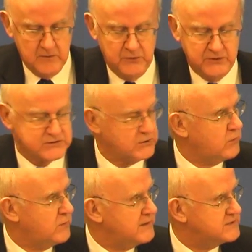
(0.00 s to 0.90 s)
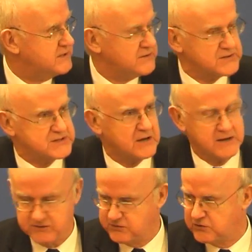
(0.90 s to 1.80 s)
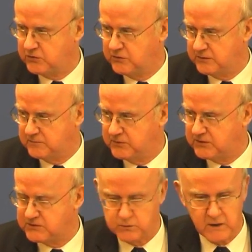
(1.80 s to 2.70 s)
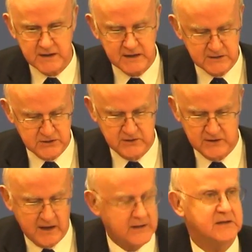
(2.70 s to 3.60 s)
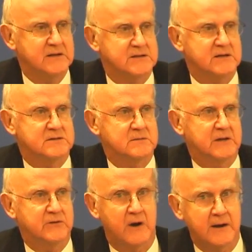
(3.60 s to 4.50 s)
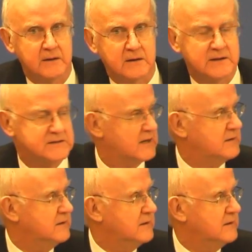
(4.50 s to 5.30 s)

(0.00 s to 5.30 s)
But there's always the other side of the coin, because when he'd done that, he said to me, Randal, he said,